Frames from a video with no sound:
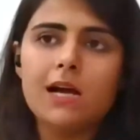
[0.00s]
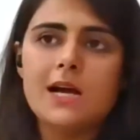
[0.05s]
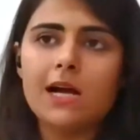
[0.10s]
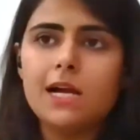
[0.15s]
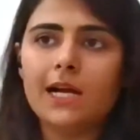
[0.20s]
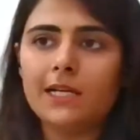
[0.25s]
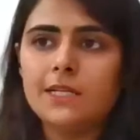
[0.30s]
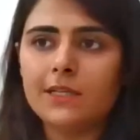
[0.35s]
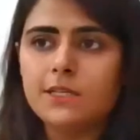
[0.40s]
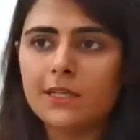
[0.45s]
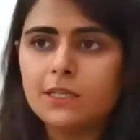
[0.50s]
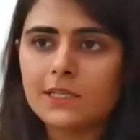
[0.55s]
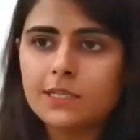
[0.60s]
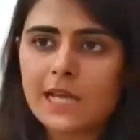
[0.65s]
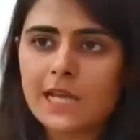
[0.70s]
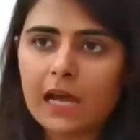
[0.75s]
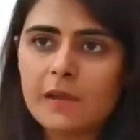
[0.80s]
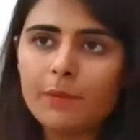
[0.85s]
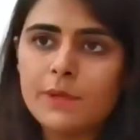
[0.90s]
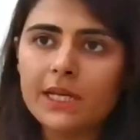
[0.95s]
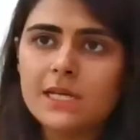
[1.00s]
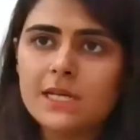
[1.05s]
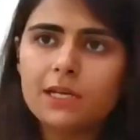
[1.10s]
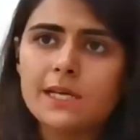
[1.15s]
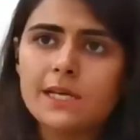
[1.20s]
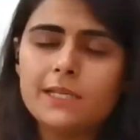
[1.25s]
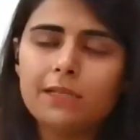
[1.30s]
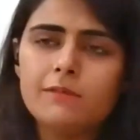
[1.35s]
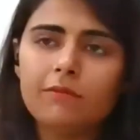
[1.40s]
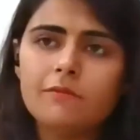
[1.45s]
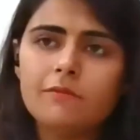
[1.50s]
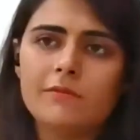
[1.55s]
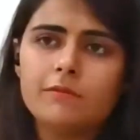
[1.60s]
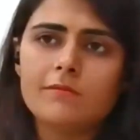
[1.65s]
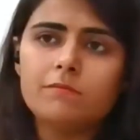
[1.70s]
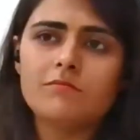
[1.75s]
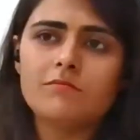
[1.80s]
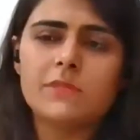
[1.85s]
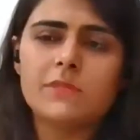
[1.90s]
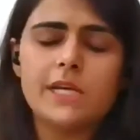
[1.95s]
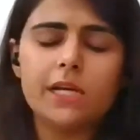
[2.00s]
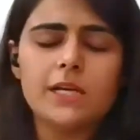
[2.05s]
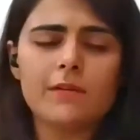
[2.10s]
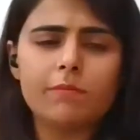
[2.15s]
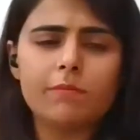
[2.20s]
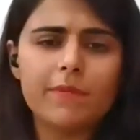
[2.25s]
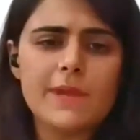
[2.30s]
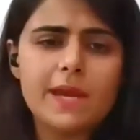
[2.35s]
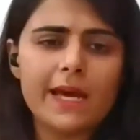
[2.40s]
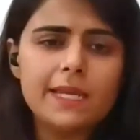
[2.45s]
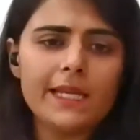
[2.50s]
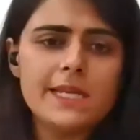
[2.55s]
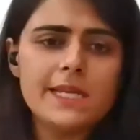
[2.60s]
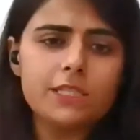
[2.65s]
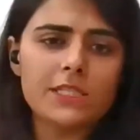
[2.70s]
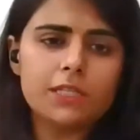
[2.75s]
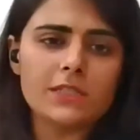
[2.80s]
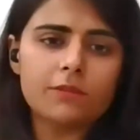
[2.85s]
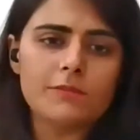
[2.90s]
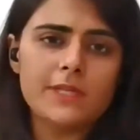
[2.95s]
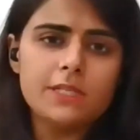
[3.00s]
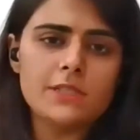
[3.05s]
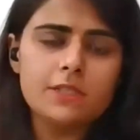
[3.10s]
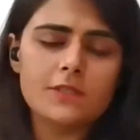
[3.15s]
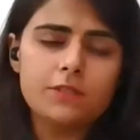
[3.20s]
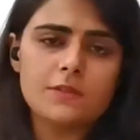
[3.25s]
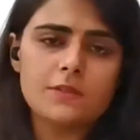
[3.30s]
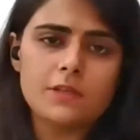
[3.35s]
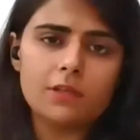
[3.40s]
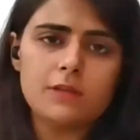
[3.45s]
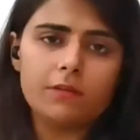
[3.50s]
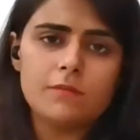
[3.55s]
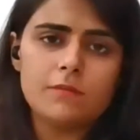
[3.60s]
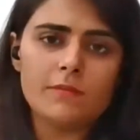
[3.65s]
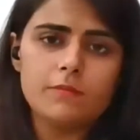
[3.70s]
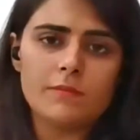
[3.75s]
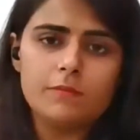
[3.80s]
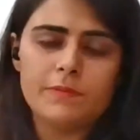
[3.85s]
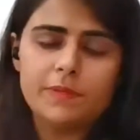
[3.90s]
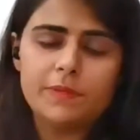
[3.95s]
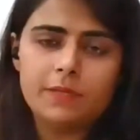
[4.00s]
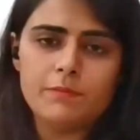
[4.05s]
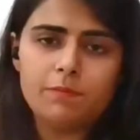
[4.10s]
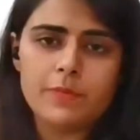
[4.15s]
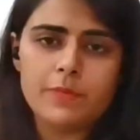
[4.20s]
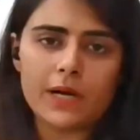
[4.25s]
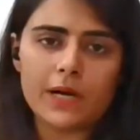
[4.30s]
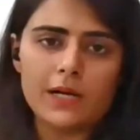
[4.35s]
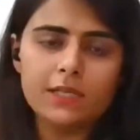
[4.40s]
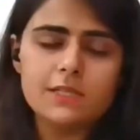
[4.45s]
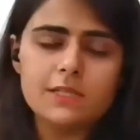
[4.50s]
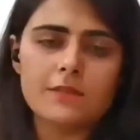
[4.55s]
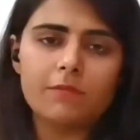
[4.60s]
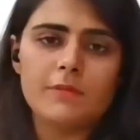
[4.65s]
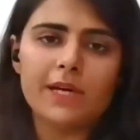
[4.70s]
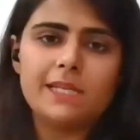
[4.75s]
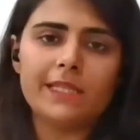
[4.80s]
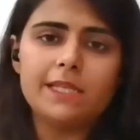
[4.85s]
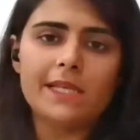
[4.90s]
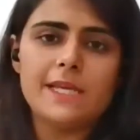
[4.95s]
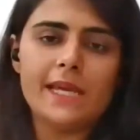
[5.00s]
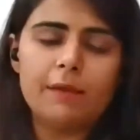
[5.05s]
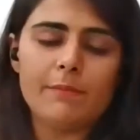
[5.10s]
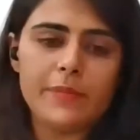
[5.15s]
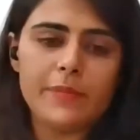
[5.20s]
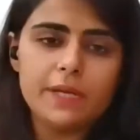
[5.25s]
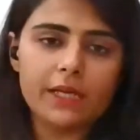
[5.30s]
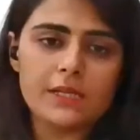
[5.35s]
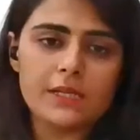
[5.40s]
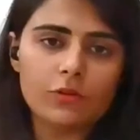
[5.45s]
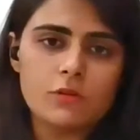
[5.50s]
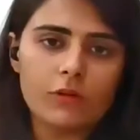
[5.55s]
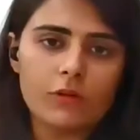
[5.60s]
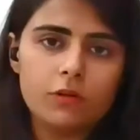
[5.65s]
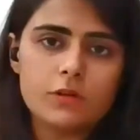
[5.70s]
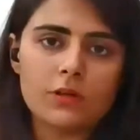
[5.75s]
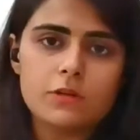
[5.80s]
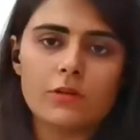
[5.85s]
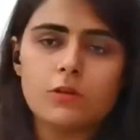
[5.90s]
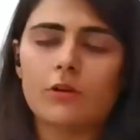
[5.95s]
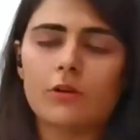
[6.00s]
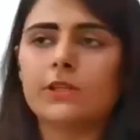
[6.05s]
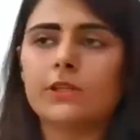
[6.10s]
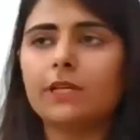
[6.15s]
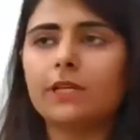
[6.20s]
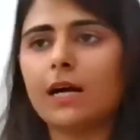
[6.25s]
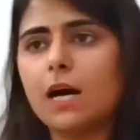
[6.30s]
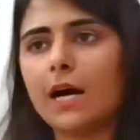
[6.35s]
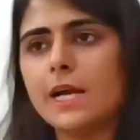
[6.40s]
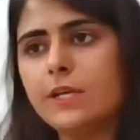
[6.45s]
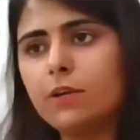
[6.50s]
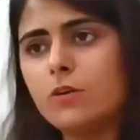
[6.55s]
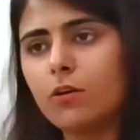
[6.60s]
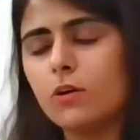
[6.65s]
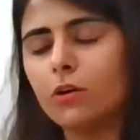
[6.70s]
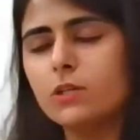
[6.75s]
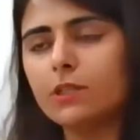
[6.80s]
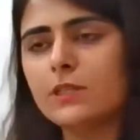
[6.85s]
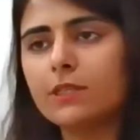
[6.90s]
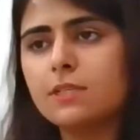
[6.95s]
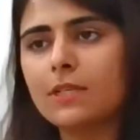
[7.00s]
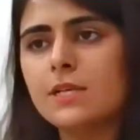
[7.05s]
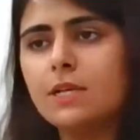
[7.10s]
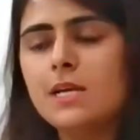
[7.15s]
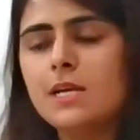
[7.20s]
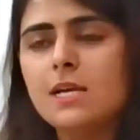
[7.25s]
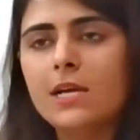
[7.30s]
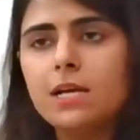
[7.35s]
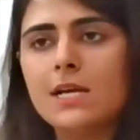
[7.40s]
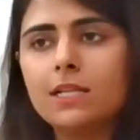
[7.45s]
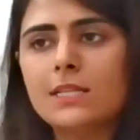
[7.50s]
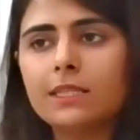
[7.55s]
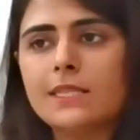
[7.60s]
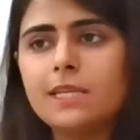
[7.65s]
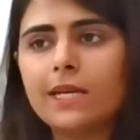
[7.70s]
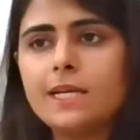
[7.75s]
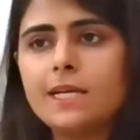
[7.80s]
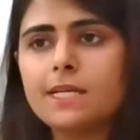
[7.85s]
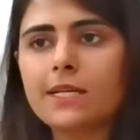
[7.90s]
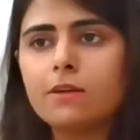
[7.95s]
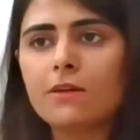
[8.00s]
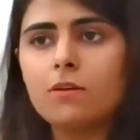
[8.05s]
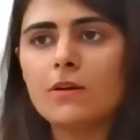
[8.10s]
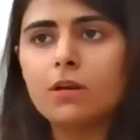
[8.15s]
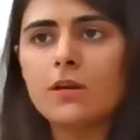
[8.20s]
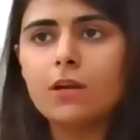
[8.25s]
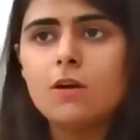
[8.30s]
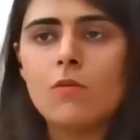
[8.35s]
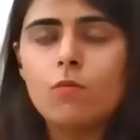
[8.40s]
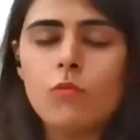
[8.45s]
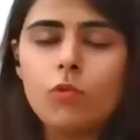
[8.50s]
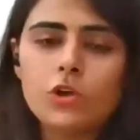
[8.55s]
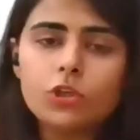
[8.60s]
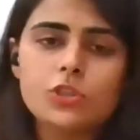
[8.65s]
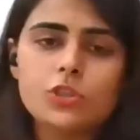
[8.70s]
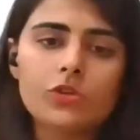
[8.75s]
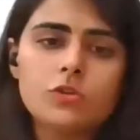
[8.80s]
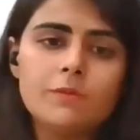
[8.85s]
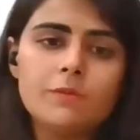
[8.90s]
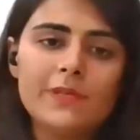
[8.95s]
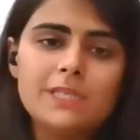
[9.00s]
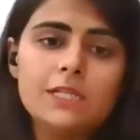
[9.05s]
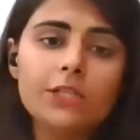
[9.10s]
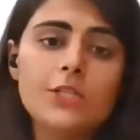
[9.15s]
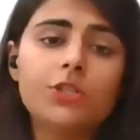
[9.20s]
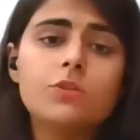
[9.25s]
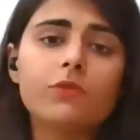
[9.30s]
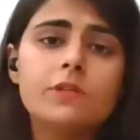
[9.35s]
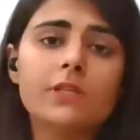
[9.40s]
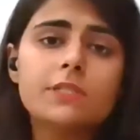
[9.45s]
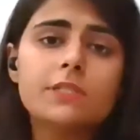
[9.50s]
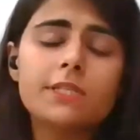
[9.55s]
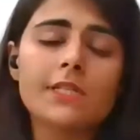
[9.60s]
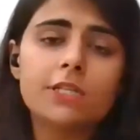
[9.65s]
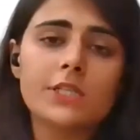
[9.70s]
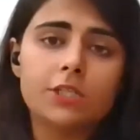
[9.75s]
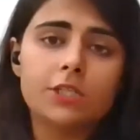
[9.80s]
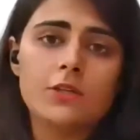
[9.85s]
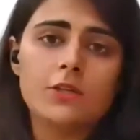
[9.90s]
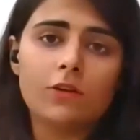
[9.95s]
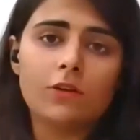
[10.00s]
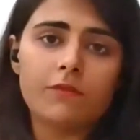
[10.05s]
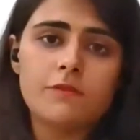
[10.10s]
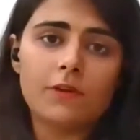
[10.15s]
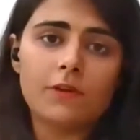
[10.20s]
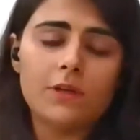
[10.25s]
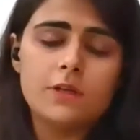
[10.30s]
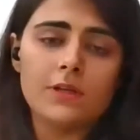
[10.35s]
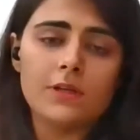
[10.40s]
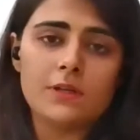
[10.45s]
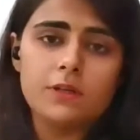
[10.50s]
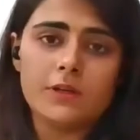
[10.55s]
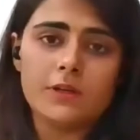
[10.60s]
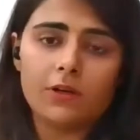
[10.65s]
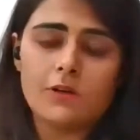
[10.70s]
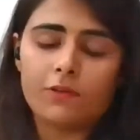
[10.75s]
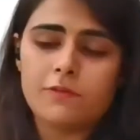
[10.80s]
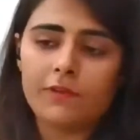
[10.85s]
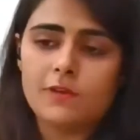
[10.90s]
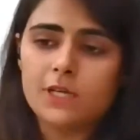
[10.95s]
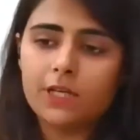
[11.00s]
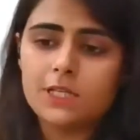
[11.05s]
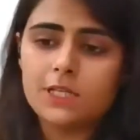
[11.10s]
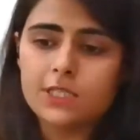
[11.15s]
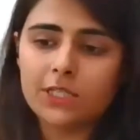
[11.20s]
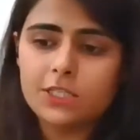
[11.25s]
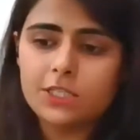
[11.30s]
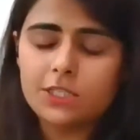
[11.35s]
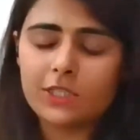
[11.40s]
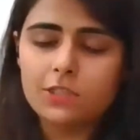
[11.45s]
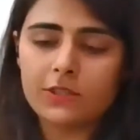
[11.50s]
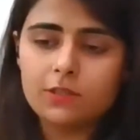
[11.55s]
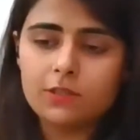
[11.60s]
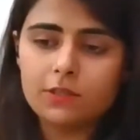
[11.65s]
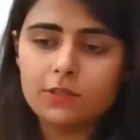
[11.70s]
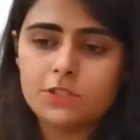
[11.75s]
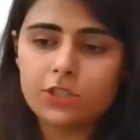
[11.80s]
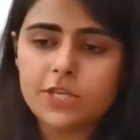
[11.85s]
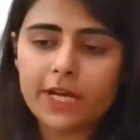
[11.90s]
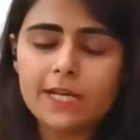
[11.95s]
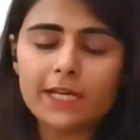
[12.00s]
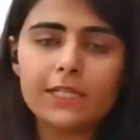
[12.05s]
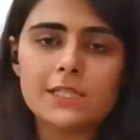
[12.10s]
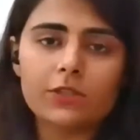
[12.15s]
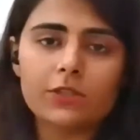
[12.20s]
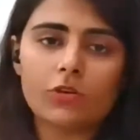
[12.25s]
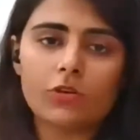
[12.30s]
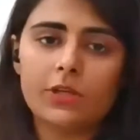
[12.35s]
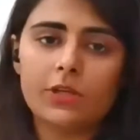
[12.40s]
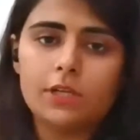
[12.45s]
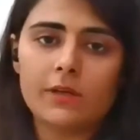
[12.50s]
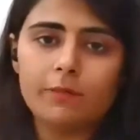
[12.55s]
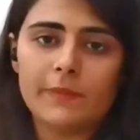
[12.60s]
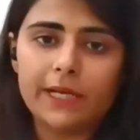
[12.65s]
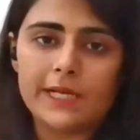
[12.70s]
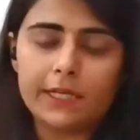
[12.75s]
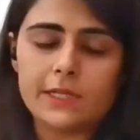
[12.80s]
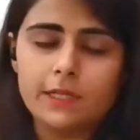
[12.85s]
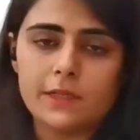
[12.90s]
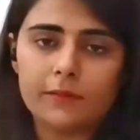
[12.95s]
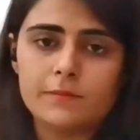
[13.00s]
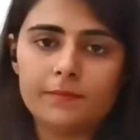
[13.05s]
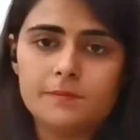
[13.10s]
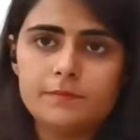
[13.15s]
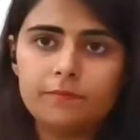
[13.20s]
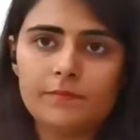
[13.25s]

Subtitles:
and time and again, there are many judgments being passed by the apex court or the high courts that what should be the jurisdiction of a check dishonor matter.